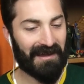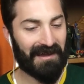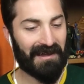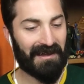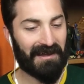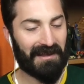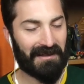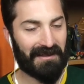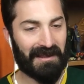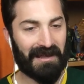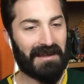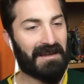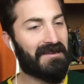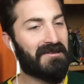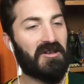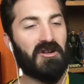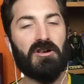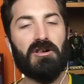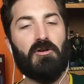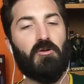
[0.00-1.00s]
and like a
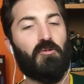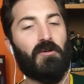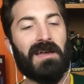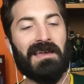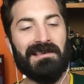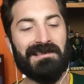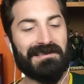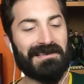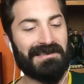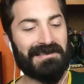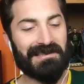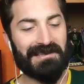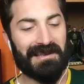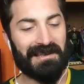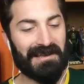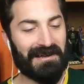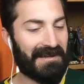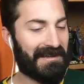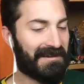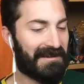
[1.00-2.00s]
little oasis
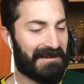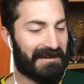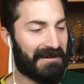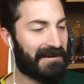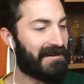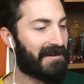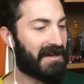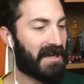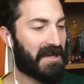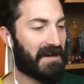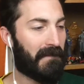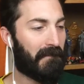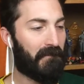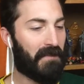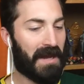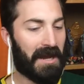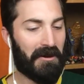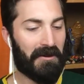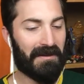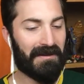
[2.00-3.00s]
in a
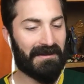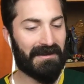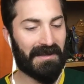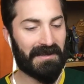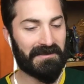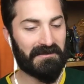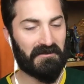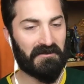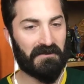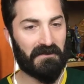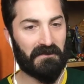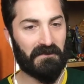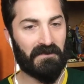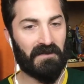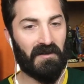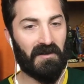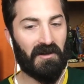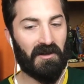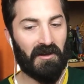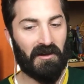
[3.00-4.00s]
barren desert of
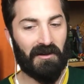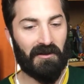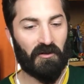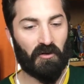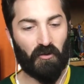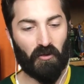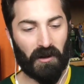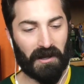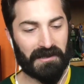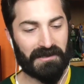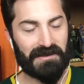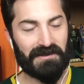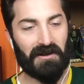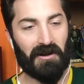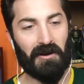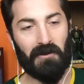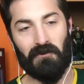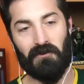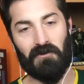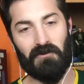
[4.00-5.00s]
great
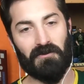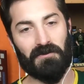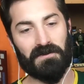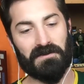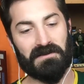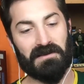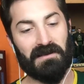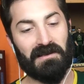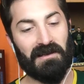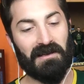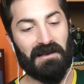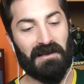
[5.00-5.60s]
Star Wars.